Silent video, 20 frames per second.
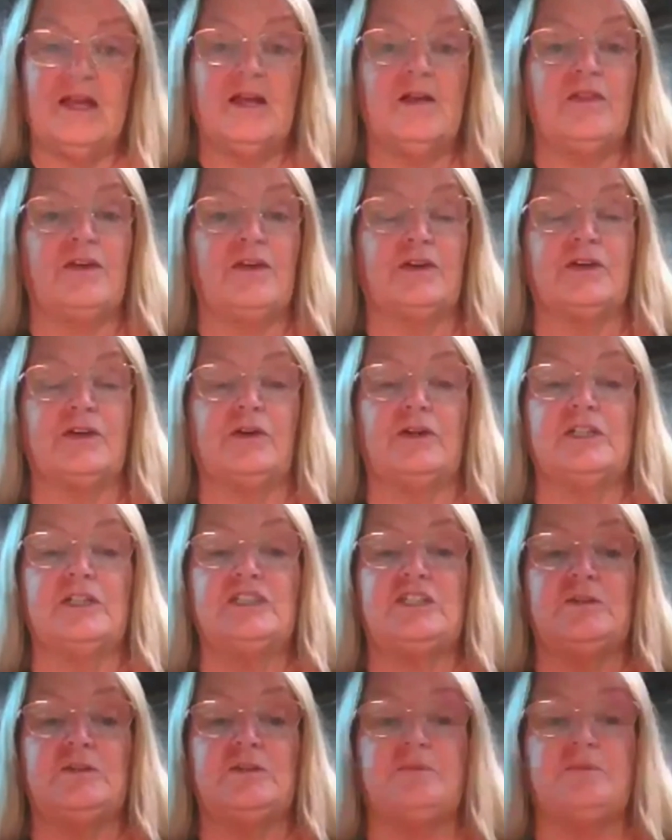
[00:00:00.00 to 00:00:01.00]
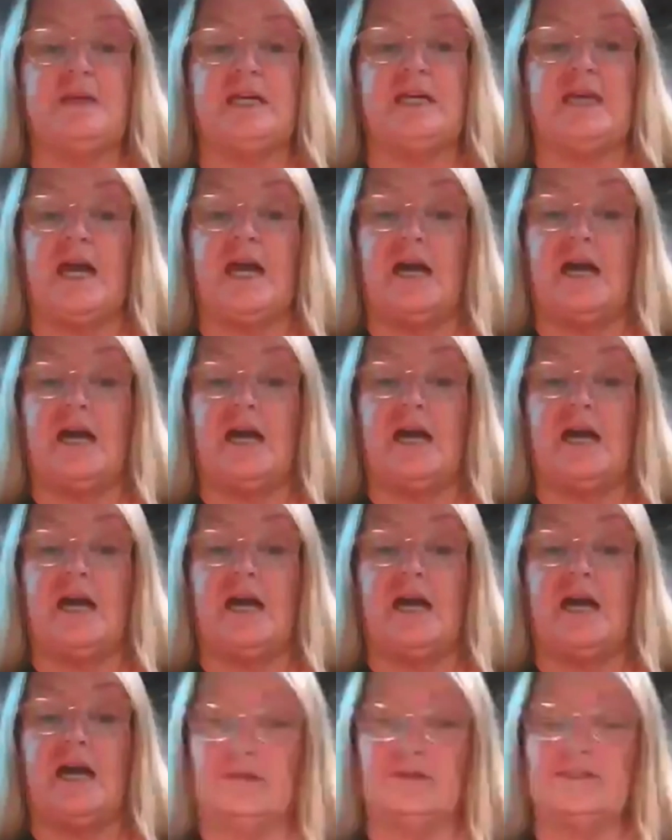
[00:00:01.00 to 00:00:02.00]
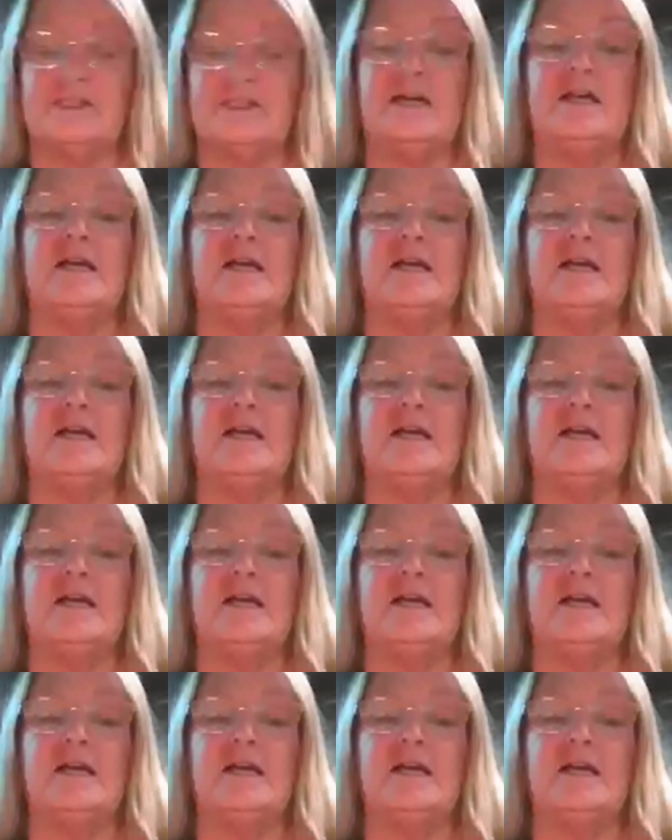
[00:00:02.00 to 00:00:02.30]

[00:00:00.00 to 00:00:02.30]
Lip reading: They're going to be helped out.